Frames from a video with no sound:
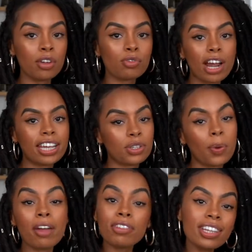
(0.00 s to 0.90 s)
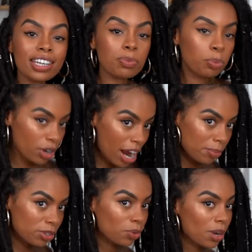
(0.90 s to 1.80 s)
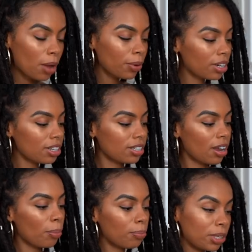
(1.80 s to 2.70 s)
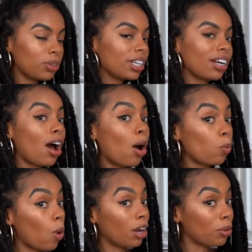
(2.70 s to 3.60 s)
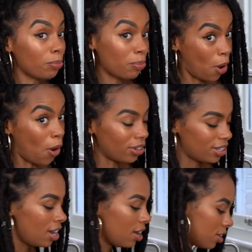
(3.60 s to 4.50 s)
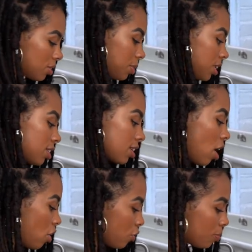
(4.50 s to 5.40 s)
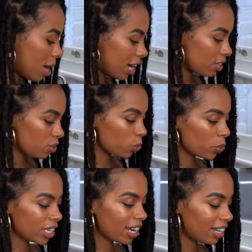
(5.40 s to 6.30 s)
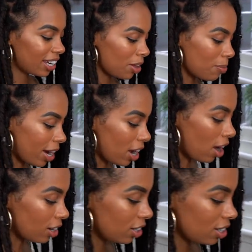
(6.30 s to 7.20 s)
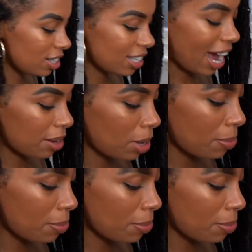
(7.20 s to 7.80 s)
Right, so everything is prepped. So now we're gonna start building our one pot. So I'm gonna start off by sauteing my onions and my